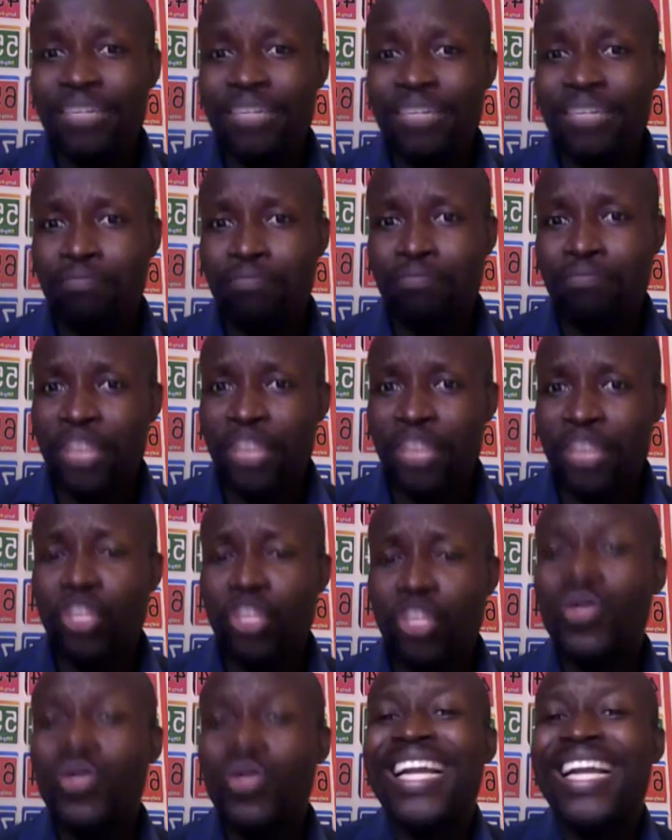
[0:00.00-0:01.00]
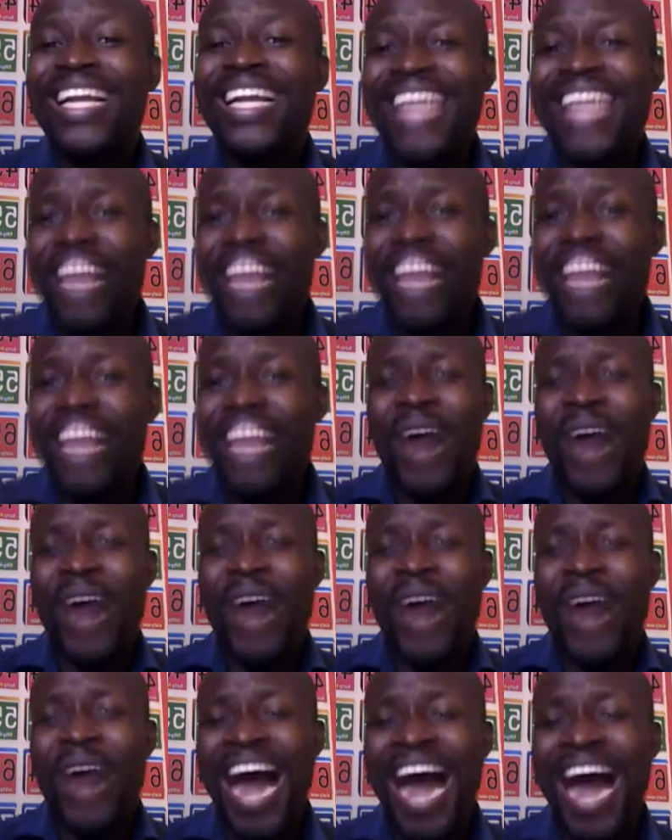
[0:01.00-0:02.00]
make sure you incline
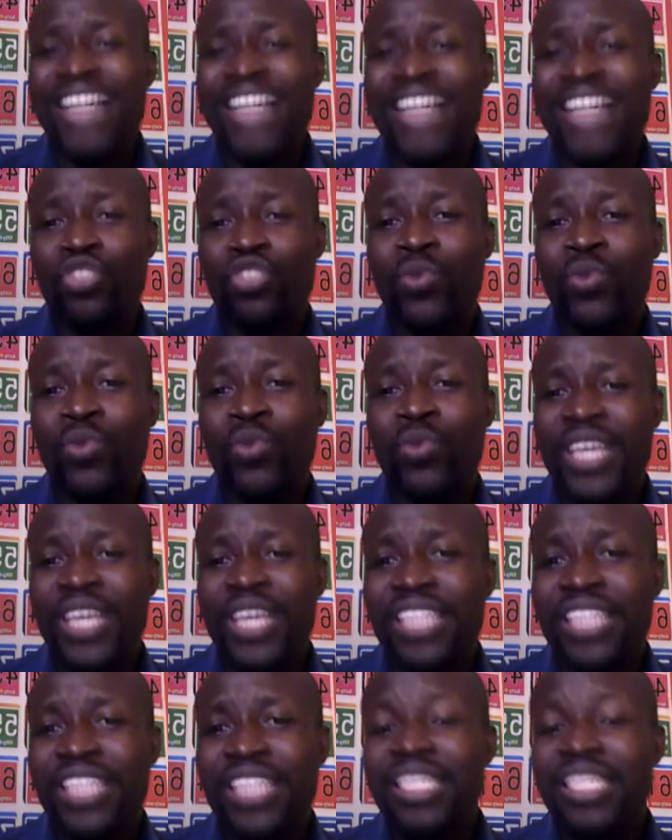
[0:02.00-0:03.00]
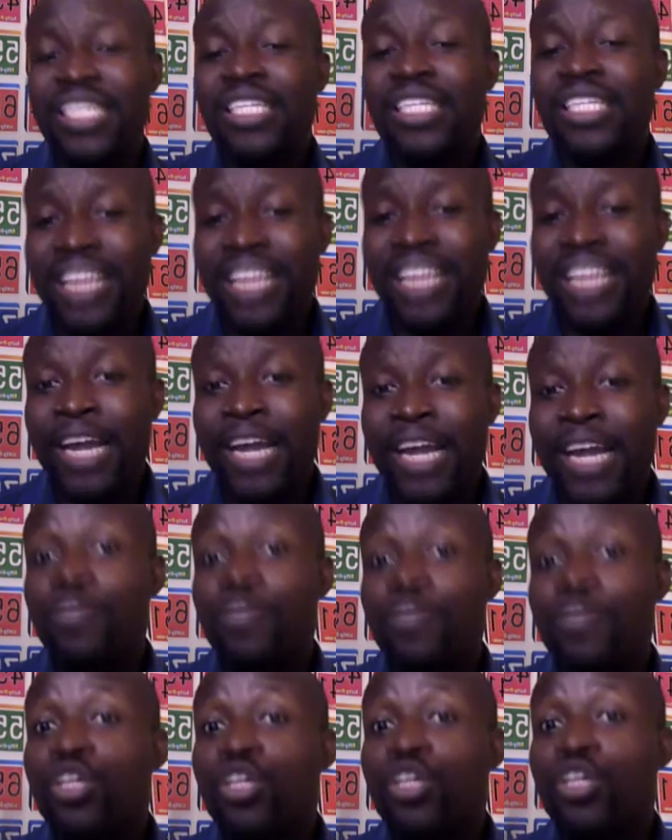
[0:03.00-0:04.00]
your heart to it.
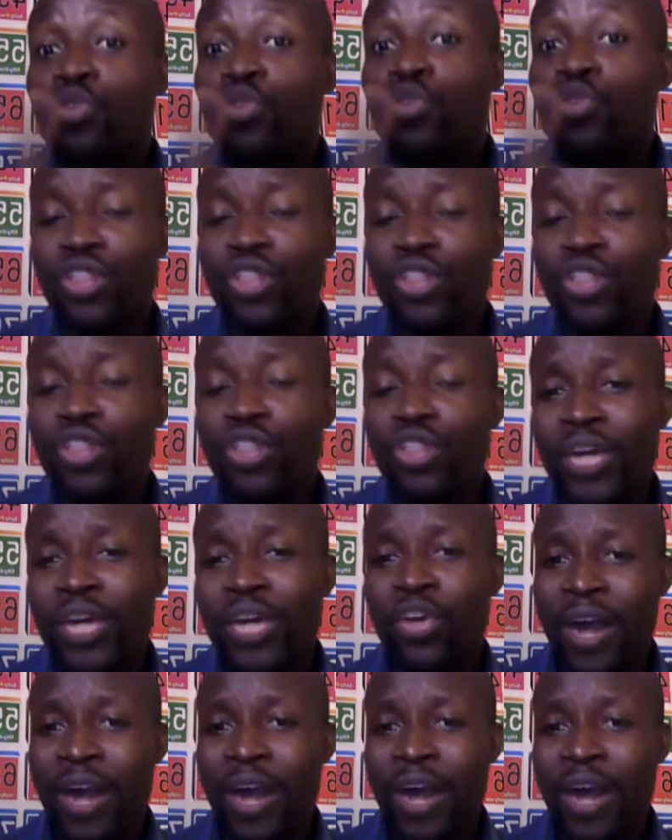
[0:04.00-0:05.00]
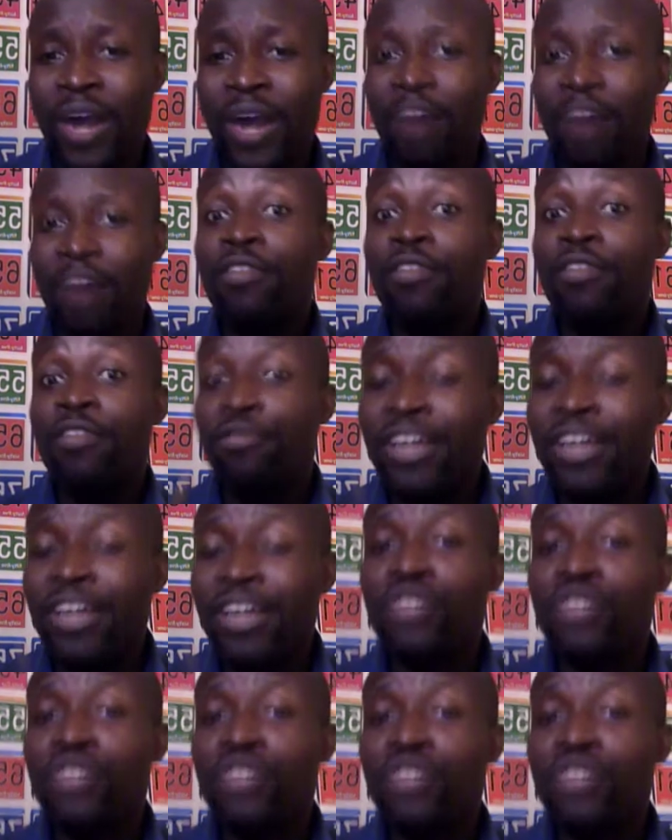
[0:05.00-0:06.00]
Then you'll be sure that you have
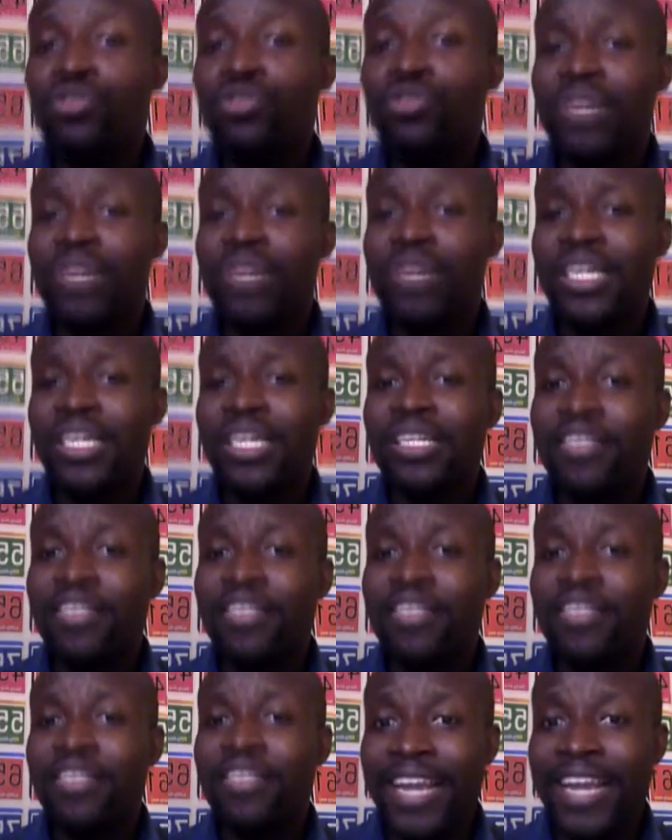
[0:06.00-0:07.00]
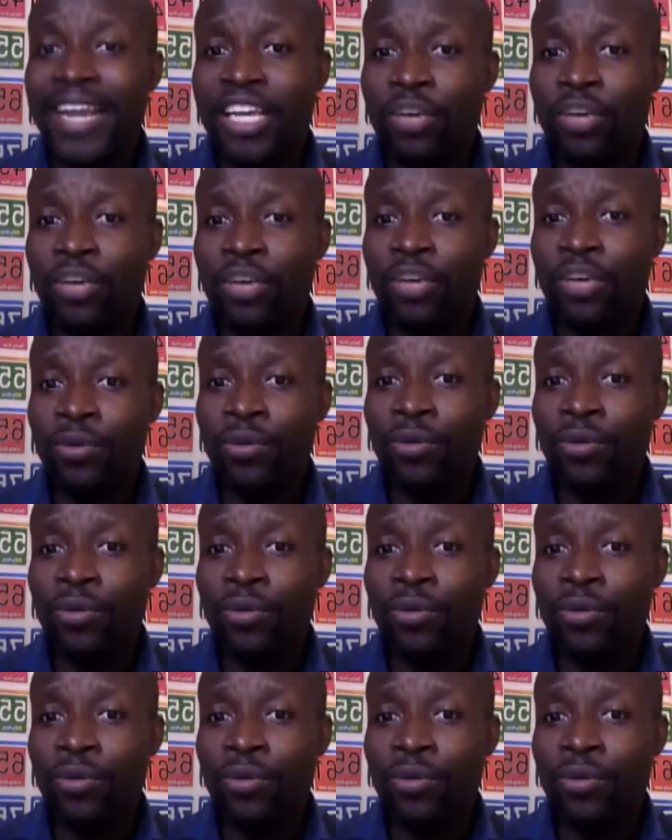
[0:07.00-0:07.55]
very good grade. Thank you.